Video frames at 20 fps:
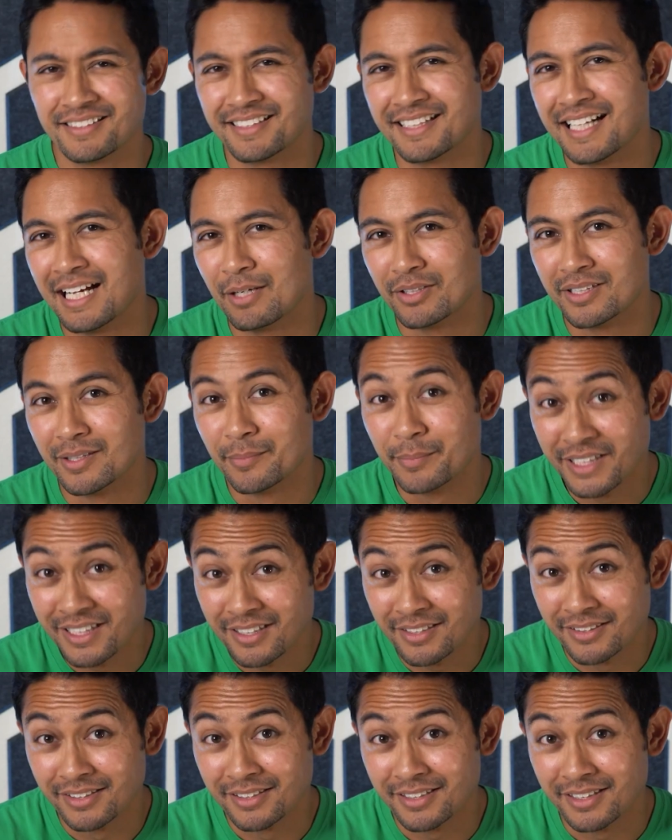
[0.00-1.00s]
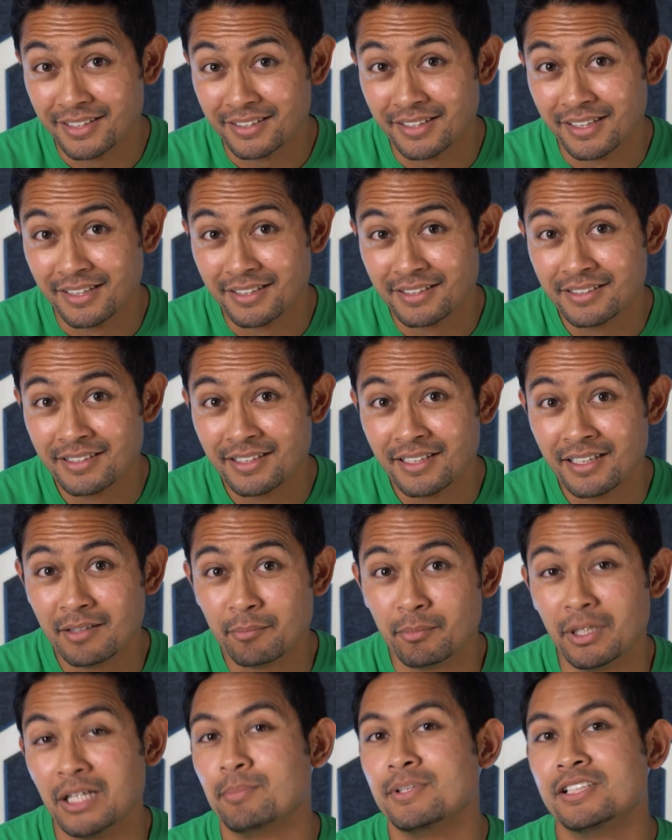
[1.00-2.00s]
the guy with the bigger looking lens
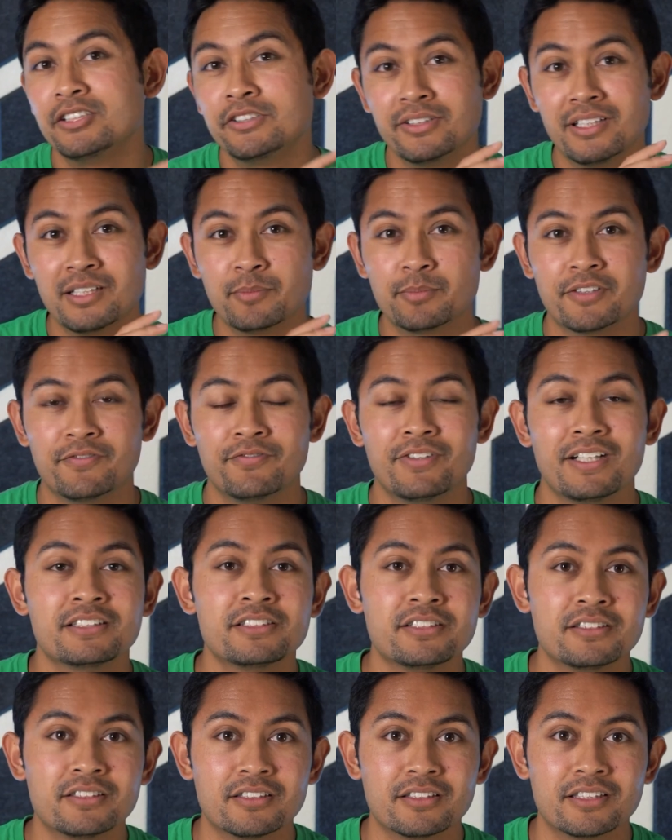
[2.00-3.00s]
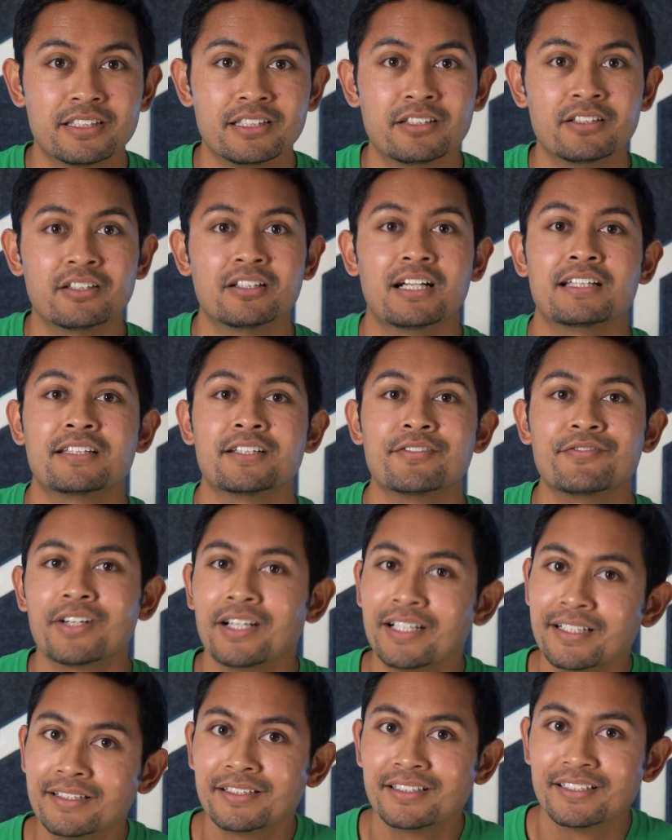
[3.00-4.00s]
might be shooting professionally, or at the
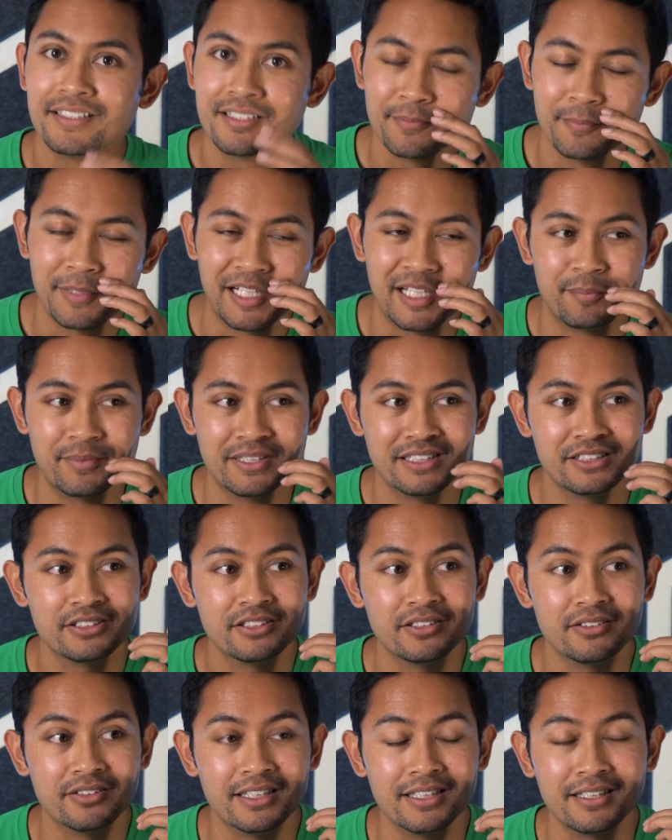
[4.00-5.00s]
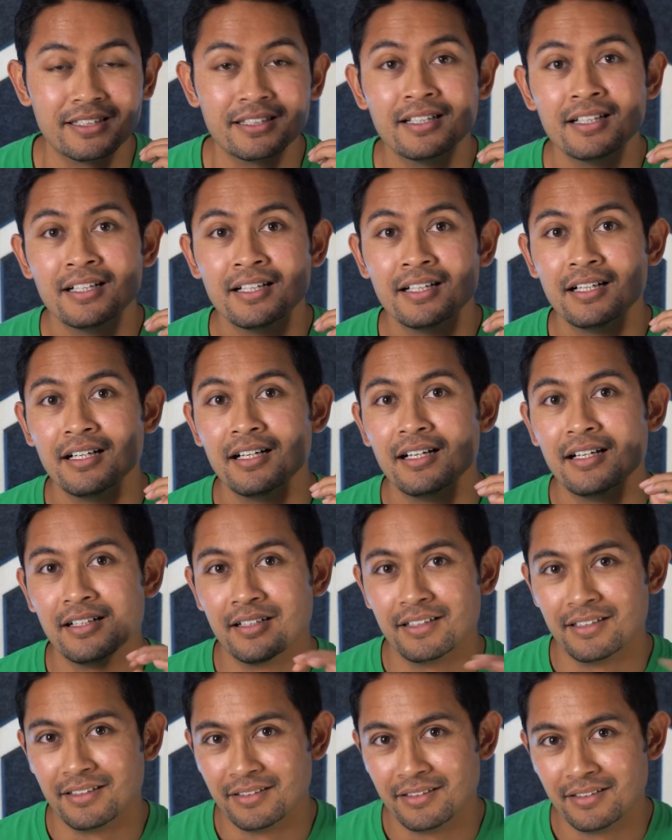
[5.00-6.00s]
very least might be shooting
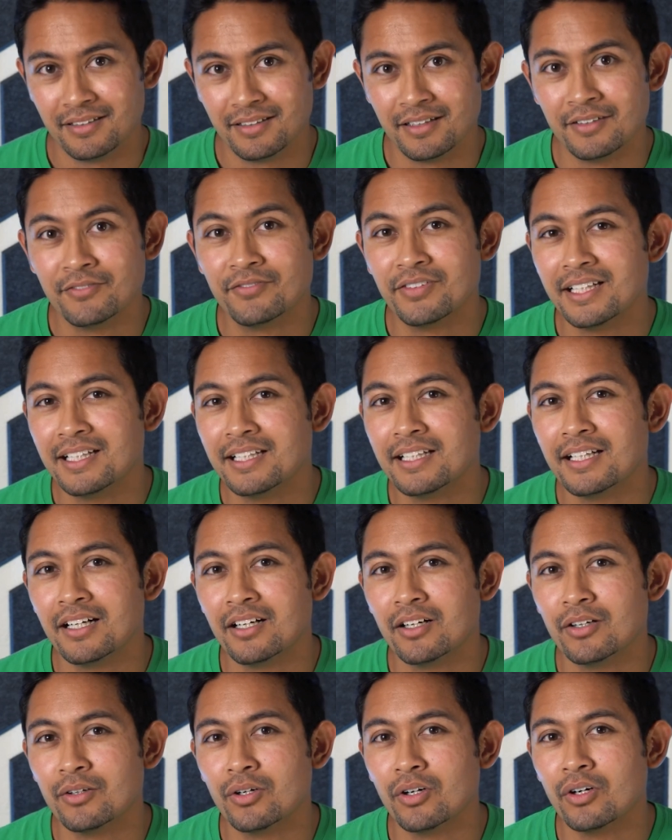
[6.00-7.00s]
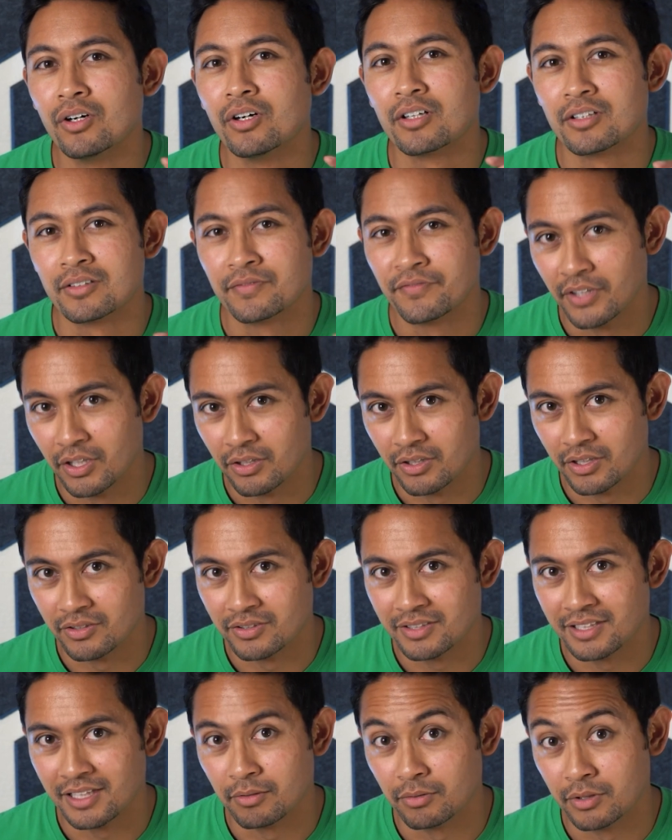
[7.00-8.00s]
a video or
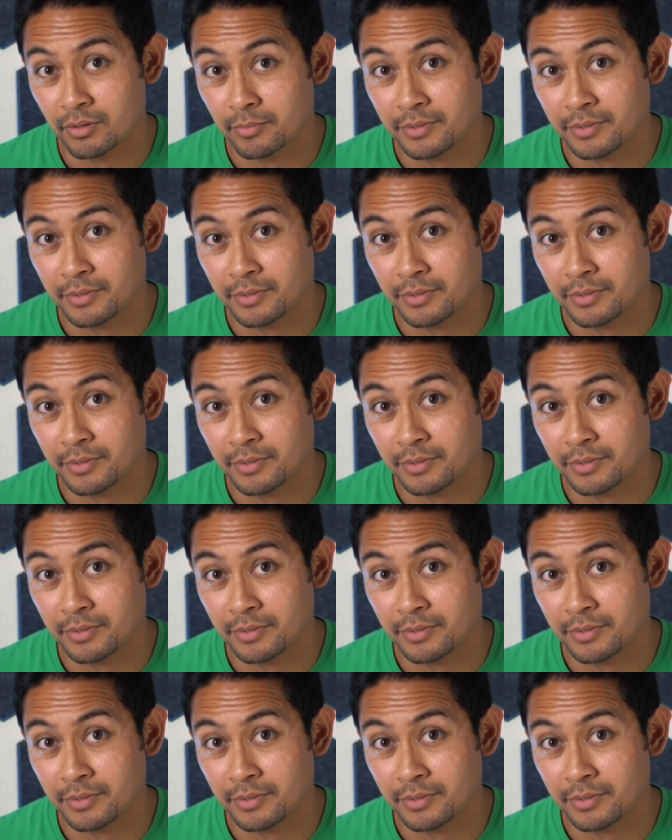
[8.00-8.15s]
photos that will